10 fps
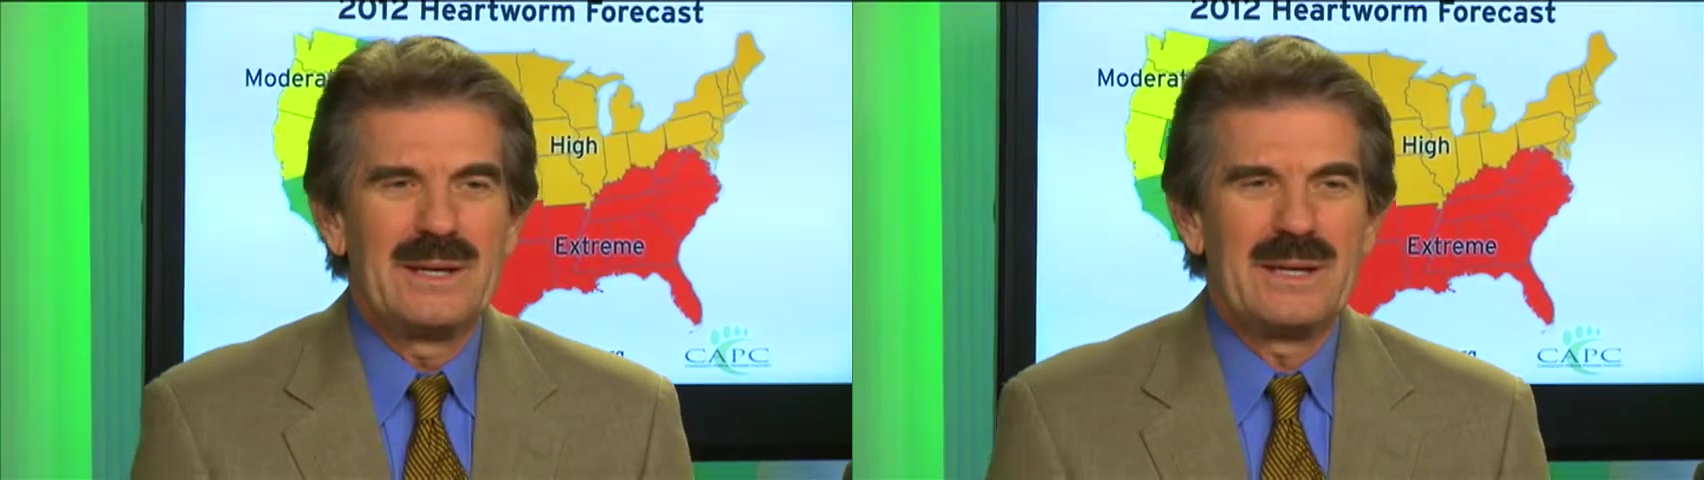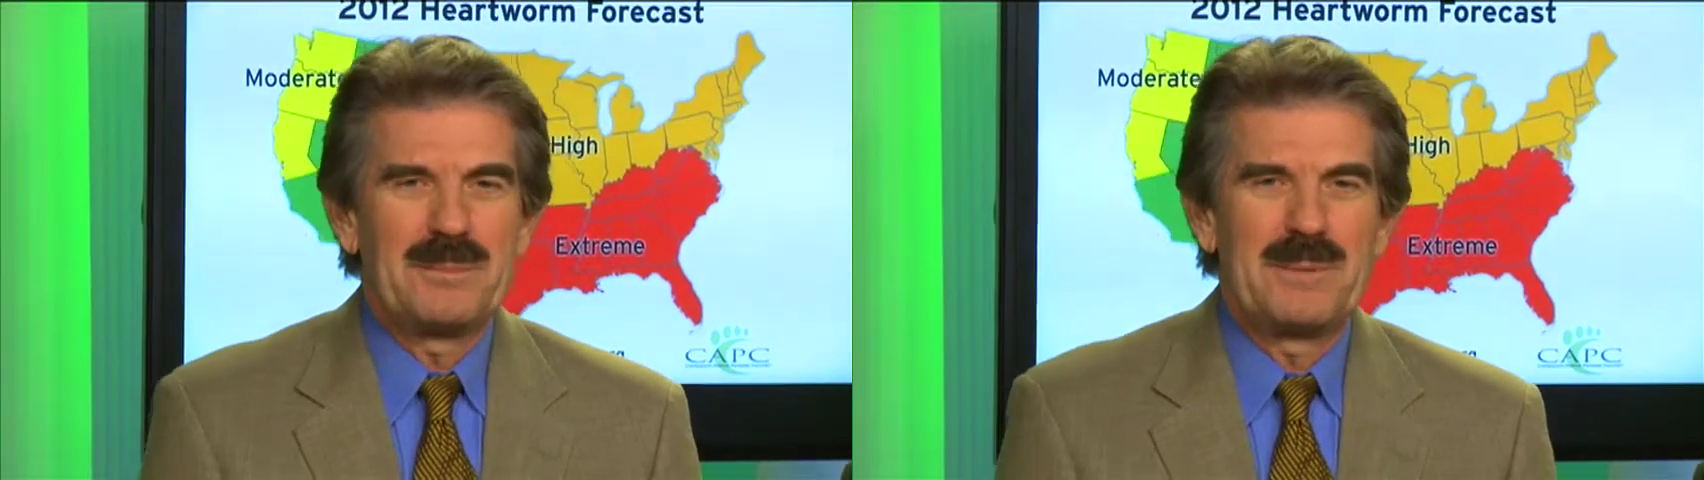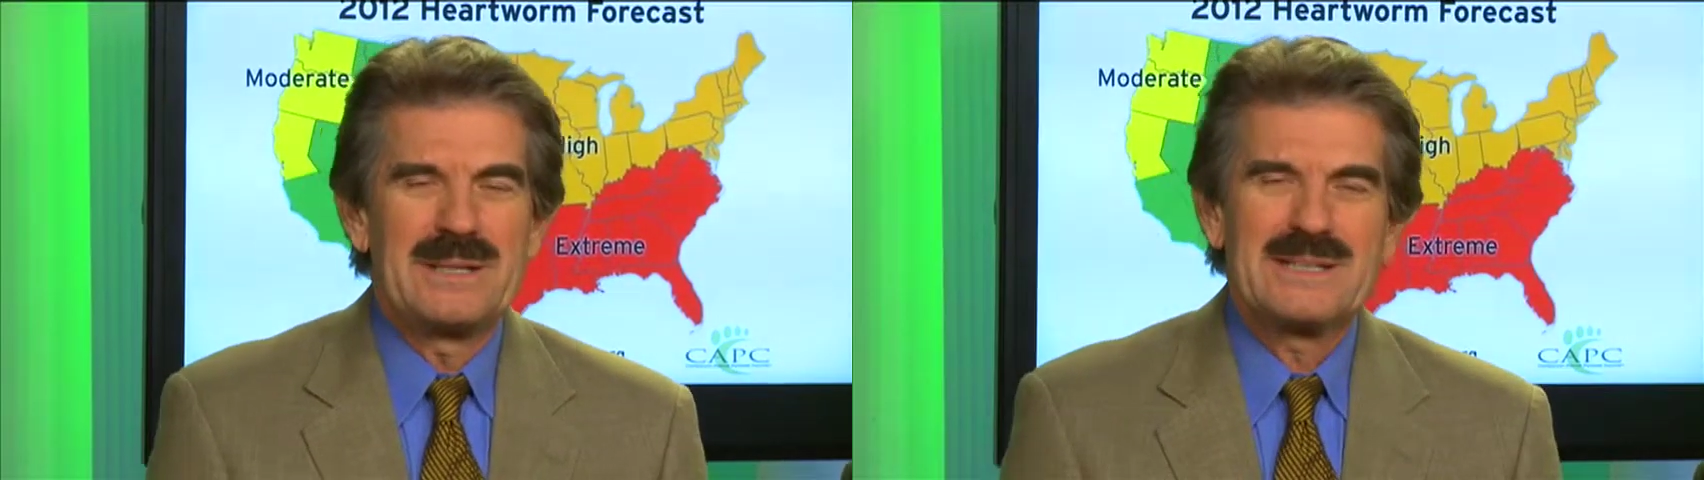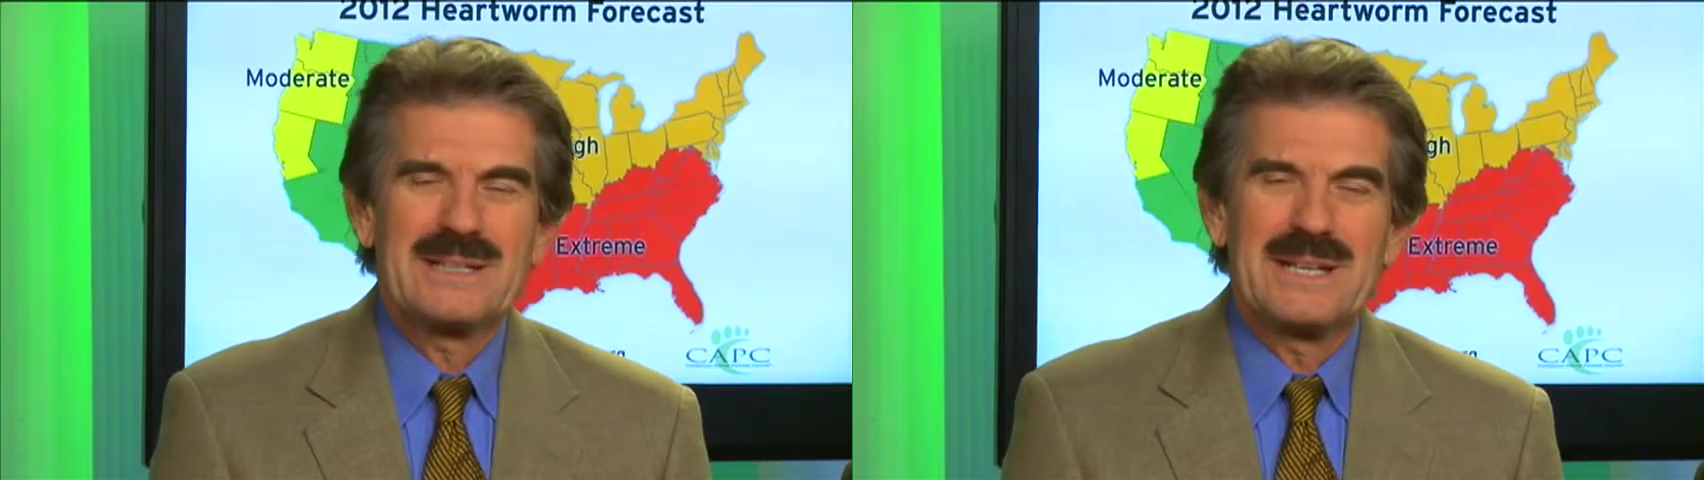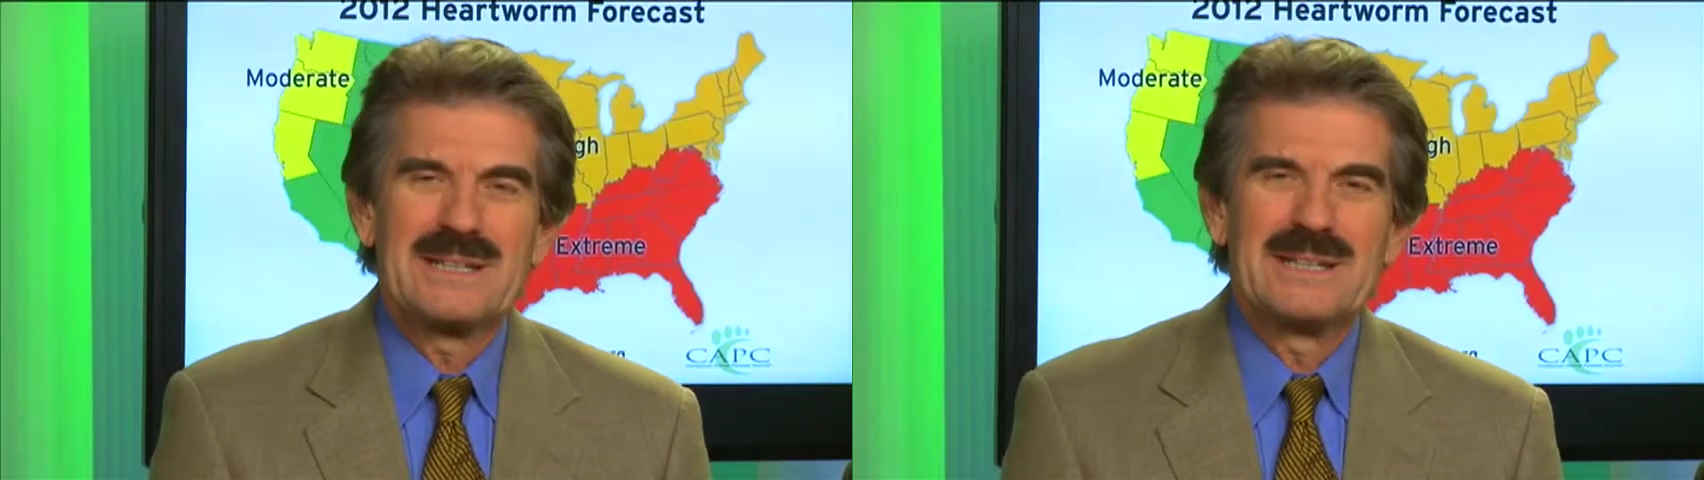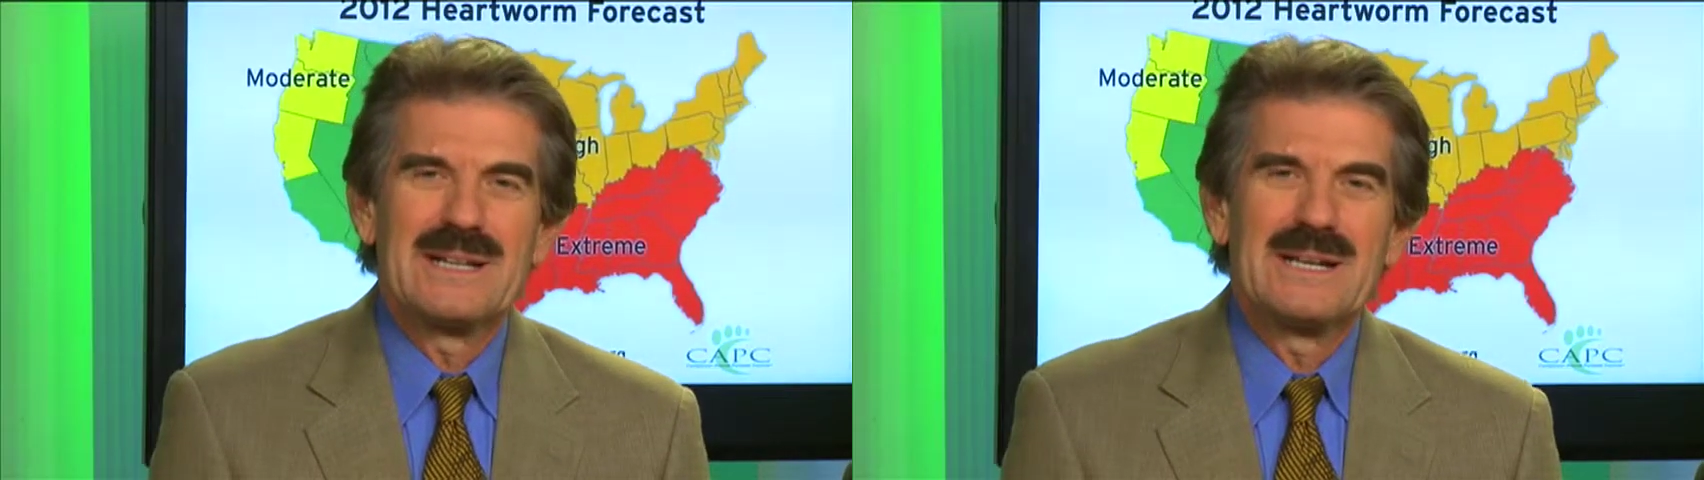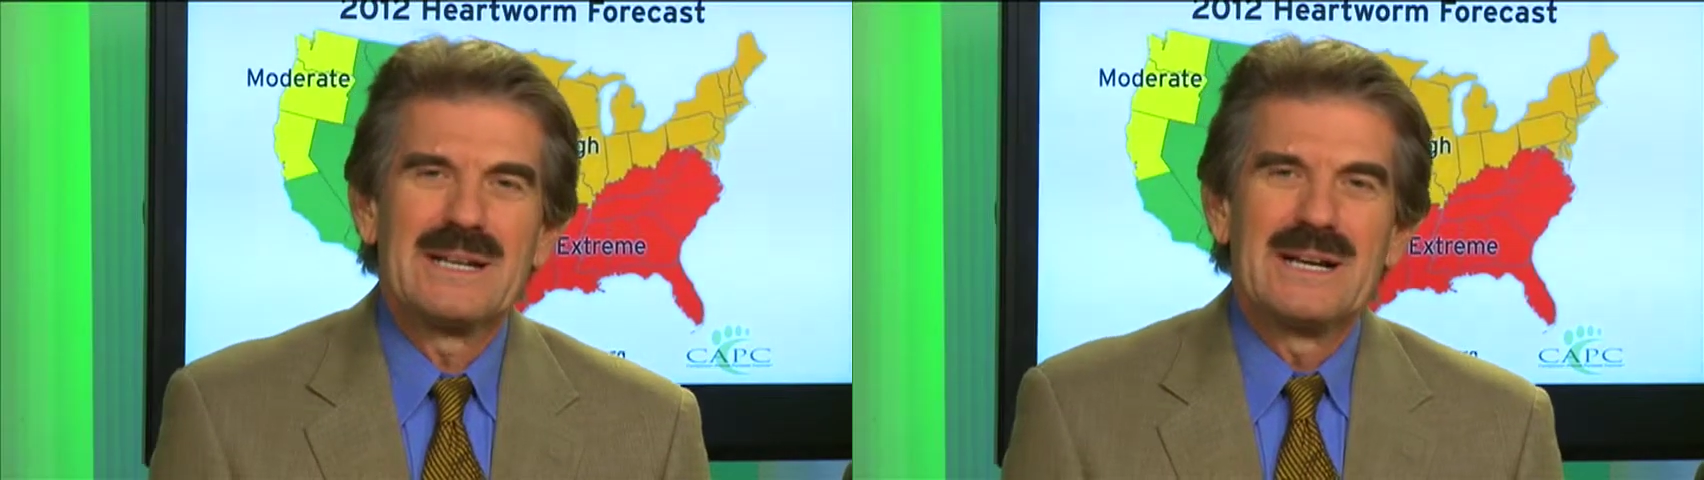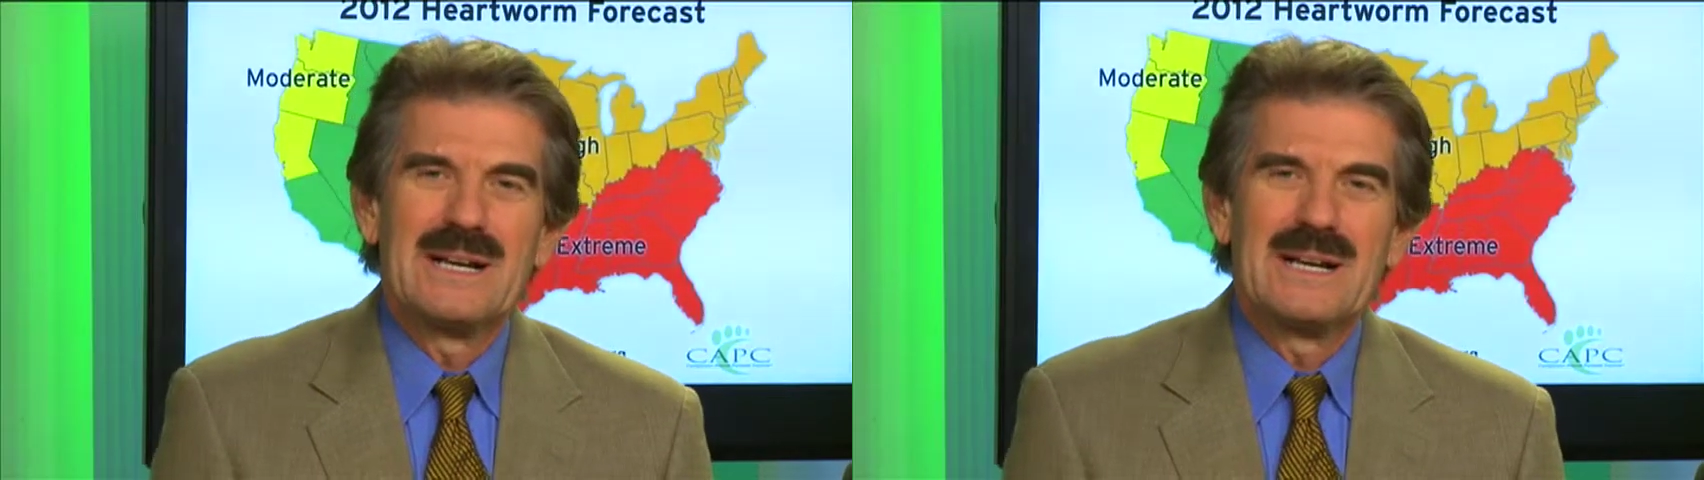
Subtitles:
and based on a